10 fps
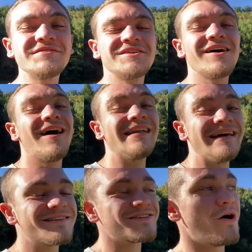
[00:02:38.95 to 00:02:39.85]
it or not,
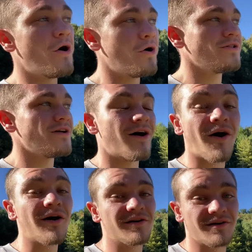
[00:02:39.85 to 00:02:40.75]
it's a whole lot
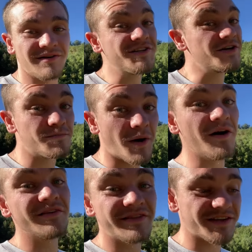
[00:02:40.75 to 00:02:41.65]
harder to
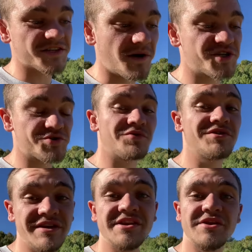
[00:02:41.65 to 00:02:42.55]
burn this much
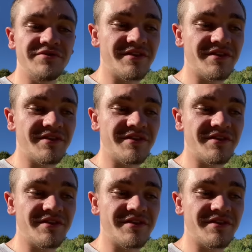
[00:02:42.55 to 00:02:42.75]
wood than you'd